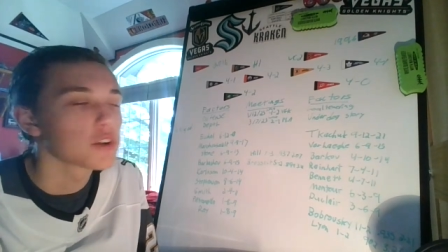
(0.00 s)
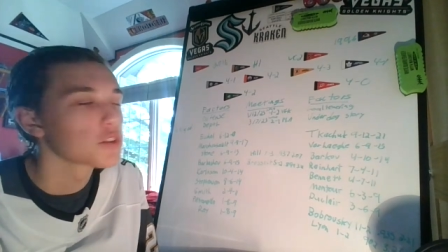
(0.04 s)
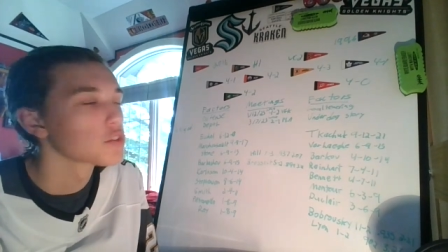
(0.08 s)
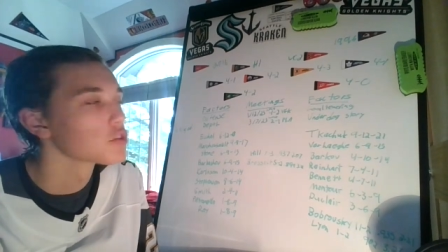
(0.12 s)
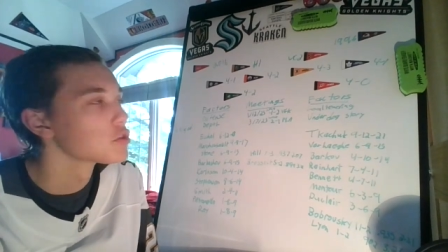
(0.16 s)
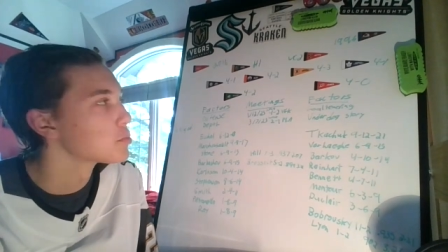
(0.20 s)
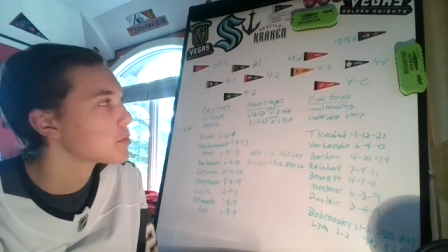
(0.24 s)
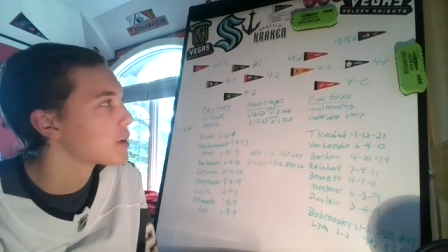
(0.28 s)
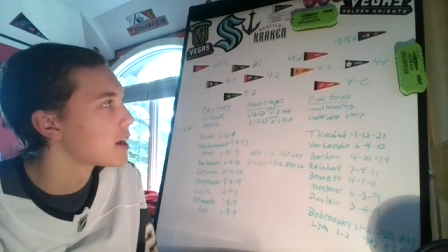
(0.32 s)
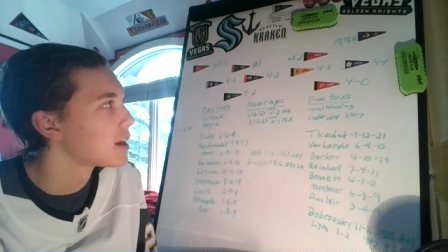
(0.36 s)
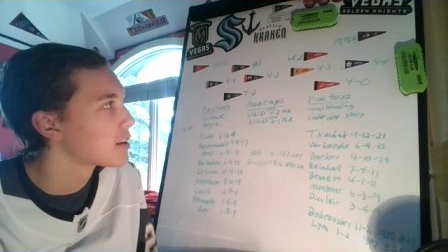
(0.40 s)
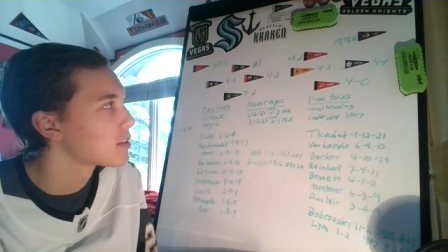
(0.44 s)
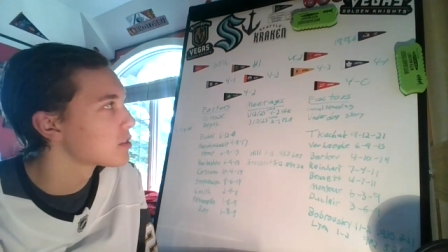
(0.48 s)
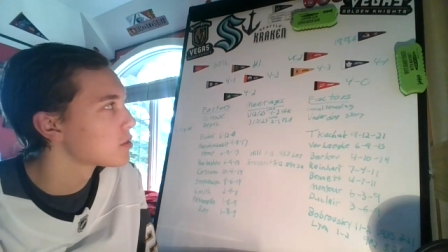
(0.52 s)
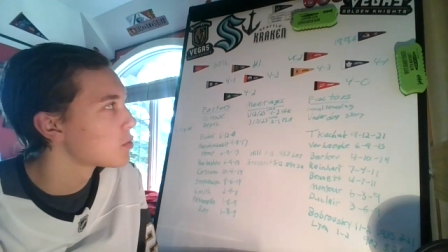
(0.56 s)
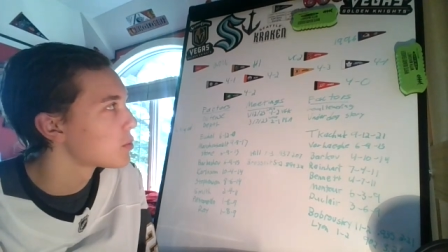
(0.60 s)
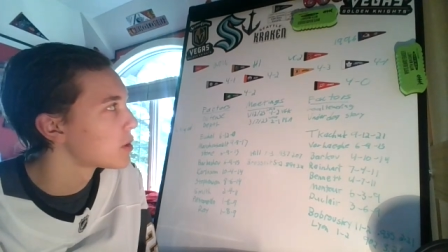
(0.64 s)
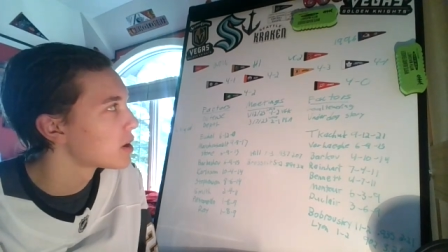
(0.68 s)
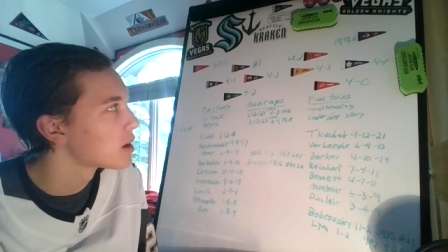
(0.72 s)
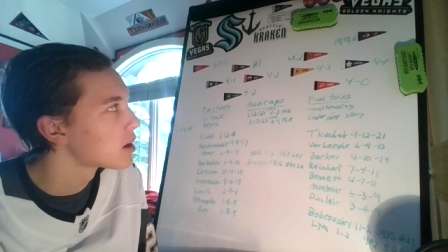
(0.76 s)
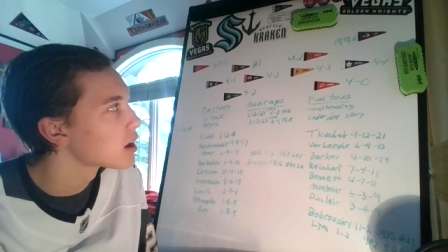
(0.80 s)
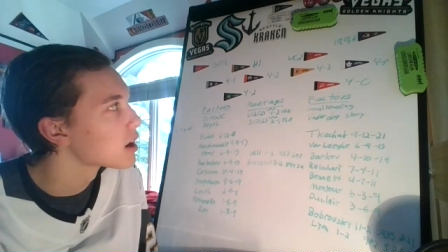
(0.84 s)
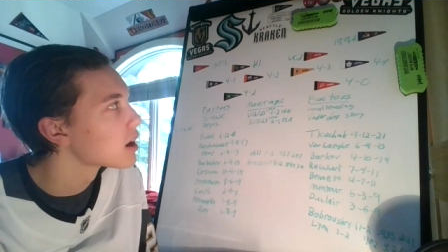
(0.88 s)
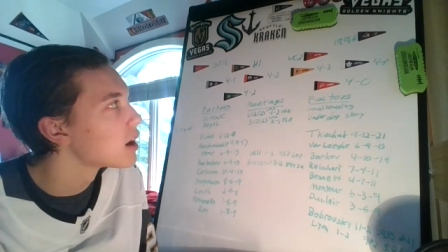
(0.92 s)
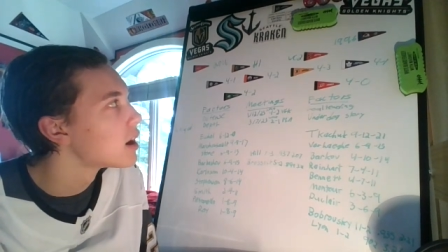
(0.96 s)
Krupp getting the
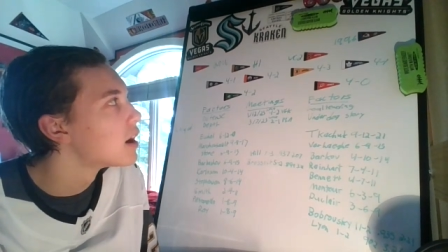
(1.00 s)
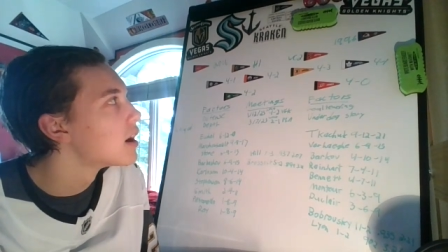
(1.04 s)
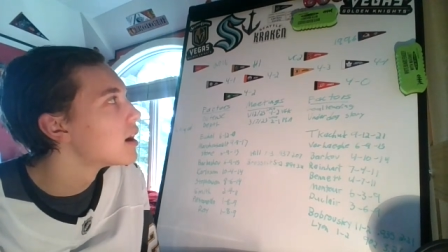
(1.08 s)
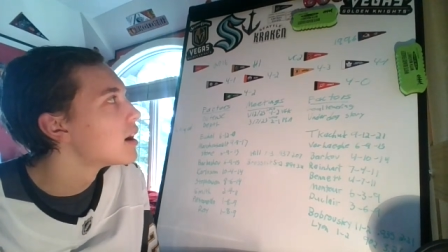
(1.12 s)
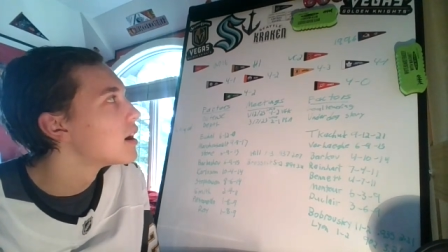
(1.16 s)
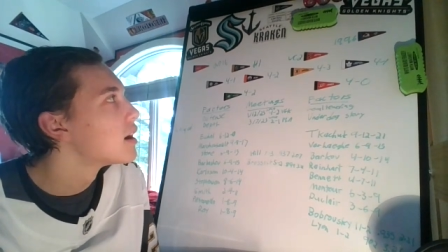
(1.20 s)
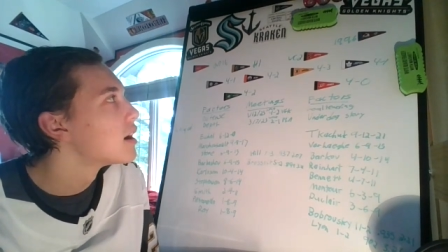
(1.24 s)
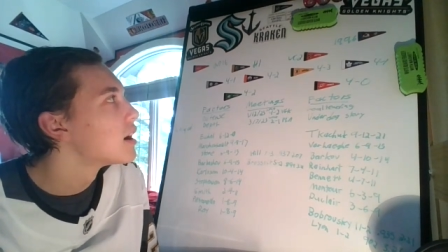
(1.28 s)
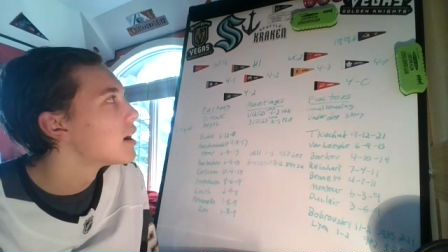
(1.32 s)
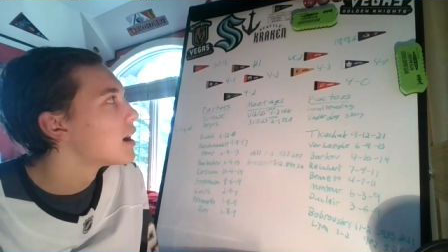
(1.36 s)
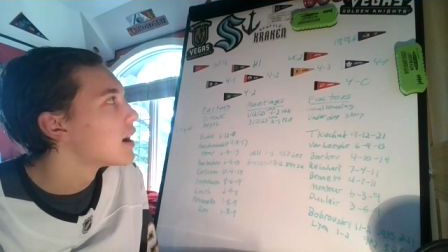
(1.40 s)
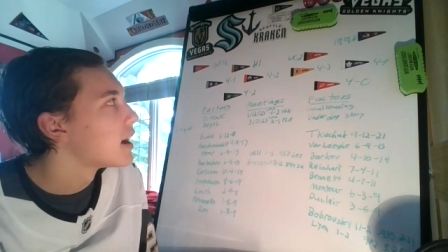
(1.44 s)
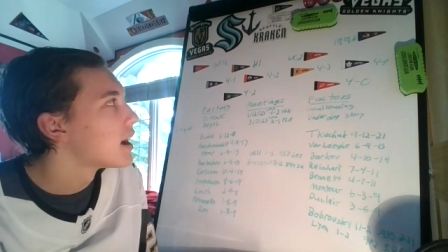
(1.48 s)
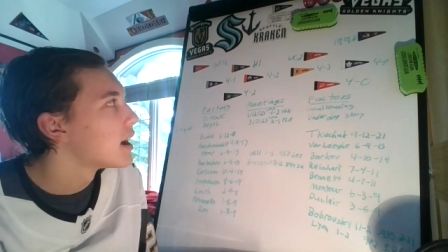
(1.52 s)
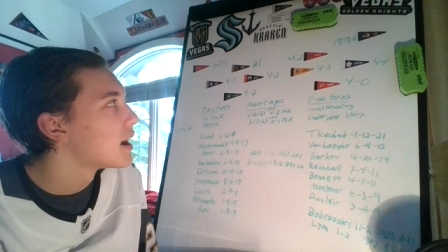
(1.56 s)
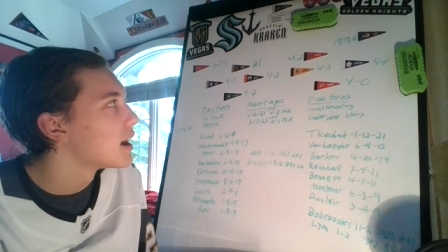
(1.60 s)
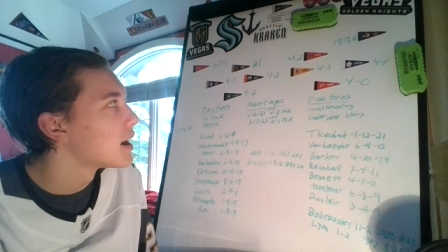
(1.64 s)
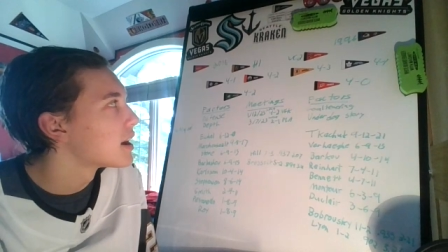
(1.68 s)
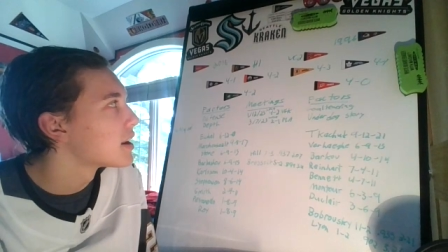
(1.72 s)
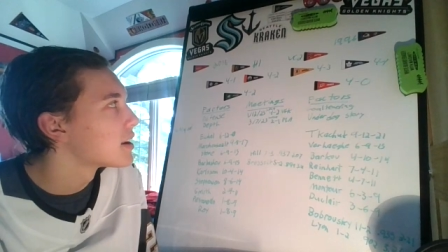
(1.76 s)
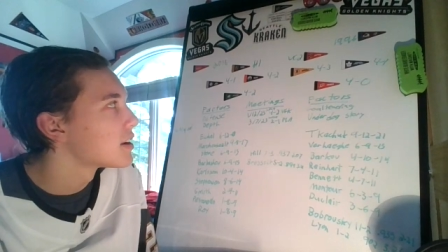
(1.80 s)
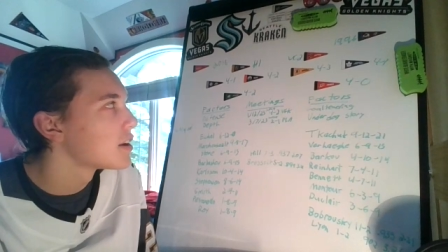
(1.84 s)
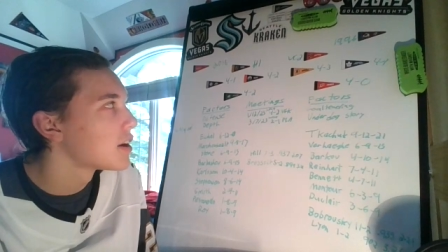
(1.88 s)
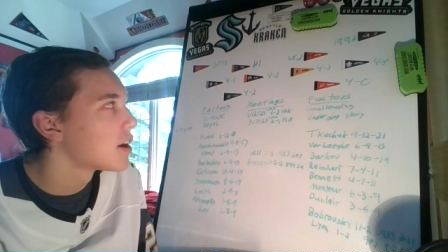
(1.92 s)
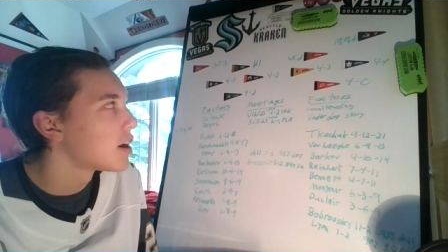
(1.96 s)
winner.
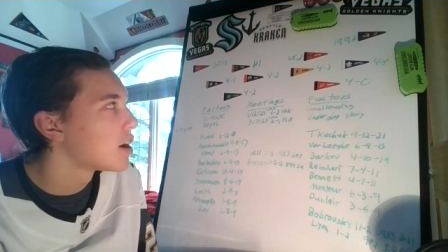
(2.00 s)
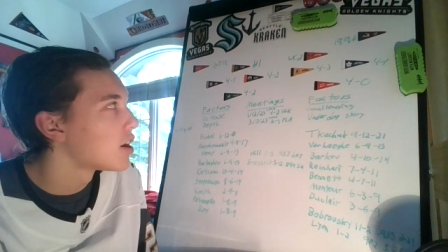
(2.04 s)
And